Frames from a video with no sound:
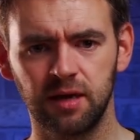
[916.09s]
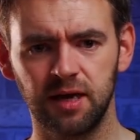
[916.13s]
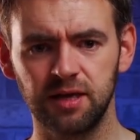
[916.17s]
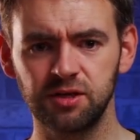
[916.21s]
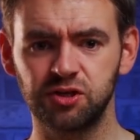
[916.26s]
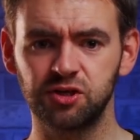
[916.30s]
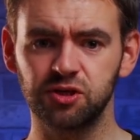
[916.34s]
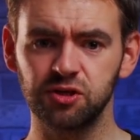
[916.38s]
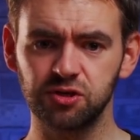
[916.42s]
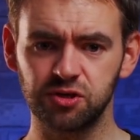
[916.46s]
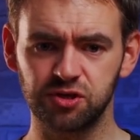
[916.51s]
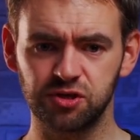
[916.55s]

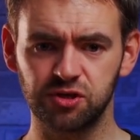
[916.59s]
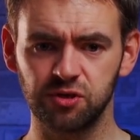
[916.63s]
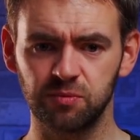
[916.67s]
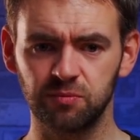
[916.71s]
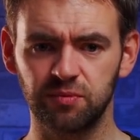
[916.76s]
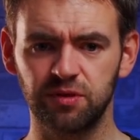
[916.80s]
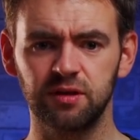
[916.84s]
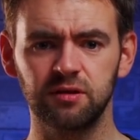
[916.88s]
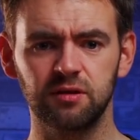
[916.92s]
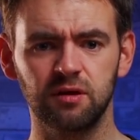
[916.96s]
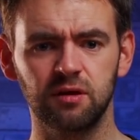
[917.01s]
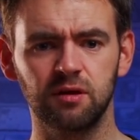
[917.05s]
It's just
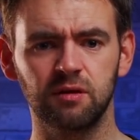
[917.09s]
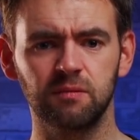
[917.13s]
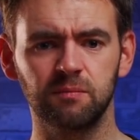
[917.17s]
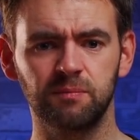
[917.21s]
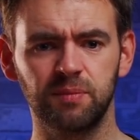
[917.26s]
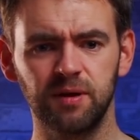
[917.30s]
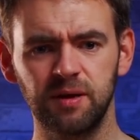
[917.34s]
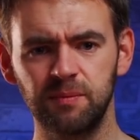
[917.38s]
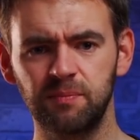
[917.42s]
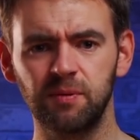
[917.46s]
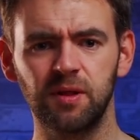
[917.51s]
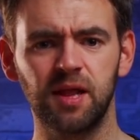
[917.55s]
something
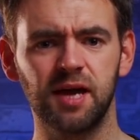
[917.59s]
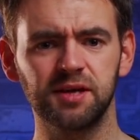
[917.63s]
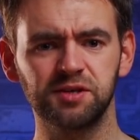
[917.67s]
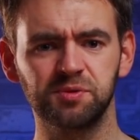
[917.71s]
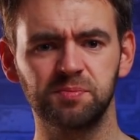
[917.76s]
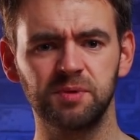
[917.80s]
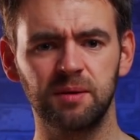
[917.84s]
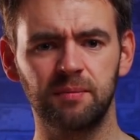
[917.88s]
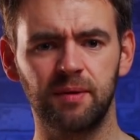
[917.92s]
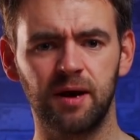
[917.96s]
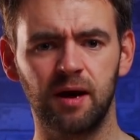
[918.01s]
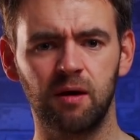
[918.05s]
that people
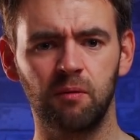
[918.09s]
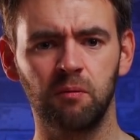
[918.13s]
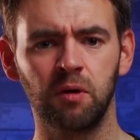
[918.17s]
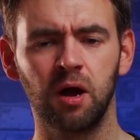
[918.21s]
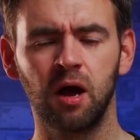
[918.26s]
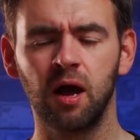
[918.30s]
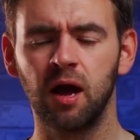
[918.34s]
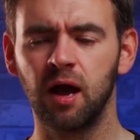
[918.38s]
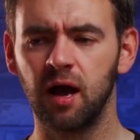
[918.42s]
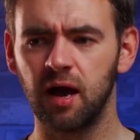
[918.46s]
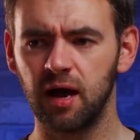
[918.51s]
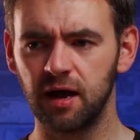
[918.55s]
ask me
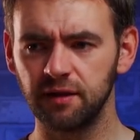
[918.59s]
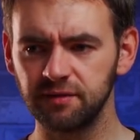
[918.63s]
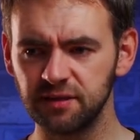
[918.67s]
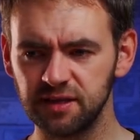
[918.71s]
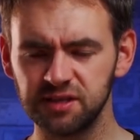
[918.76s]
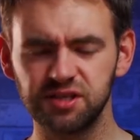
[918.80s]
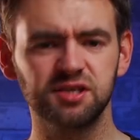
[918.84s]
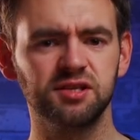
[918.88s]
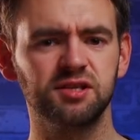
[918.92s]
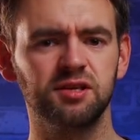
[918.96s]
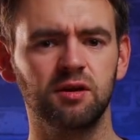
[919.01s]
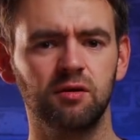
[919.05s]
about, and
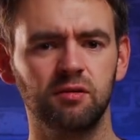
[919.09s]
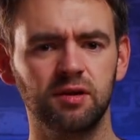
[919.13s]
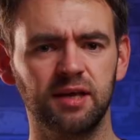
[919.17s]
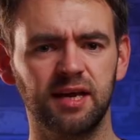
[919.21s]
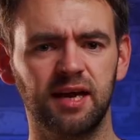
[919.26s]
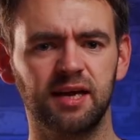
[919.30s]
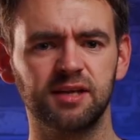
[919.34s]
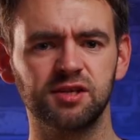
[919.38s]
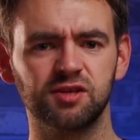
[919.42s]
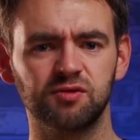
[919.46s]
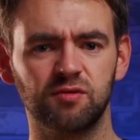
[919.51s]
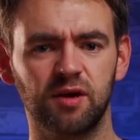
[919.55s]
this is the
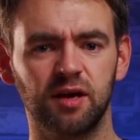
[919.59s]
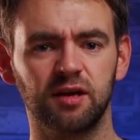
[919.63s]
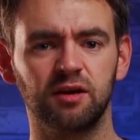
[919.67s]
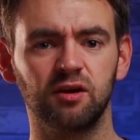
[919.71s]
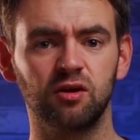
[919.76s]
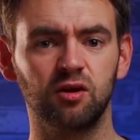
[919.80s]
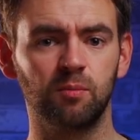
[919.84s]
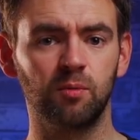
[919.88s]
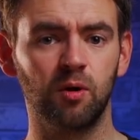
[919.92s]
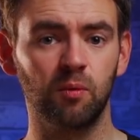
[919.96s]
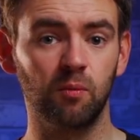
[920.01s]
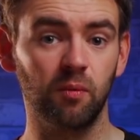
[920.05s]
only answer I
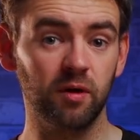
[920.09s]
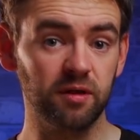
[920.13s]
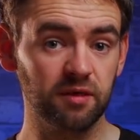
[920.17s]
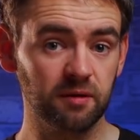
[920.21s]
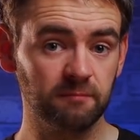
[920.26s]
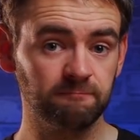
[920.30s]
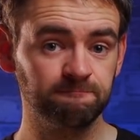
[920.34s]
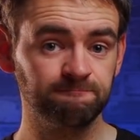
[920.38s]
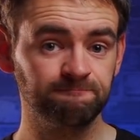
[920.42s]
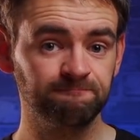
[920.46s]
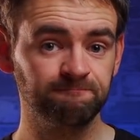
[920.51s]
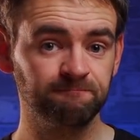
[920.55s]
could come up
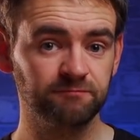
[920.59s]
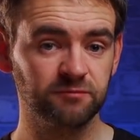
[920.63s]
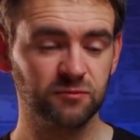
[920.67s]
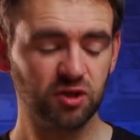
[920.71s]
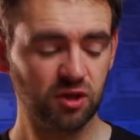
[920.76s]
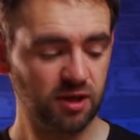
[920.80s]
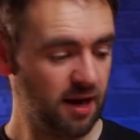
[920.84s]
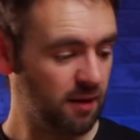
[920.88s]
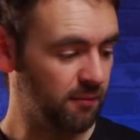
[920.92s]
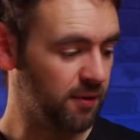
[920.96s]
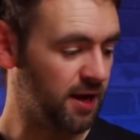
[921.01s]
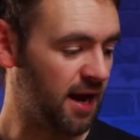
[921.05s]
with.
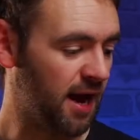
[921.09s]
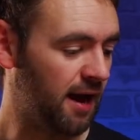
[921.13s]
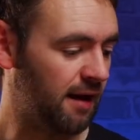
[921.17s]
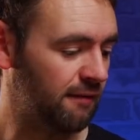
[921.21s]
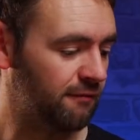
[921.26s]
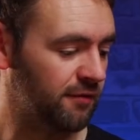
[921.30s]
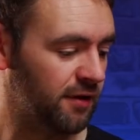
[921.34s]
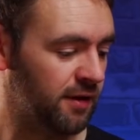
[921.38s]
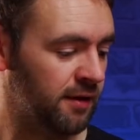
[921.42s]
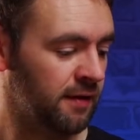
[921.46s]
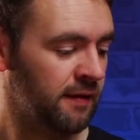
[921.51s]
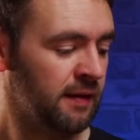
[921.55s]
So there we
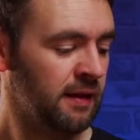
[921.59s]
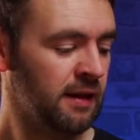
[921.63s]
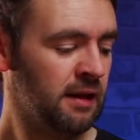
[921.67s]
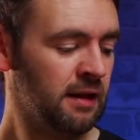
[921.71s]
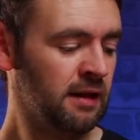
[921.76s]
have it.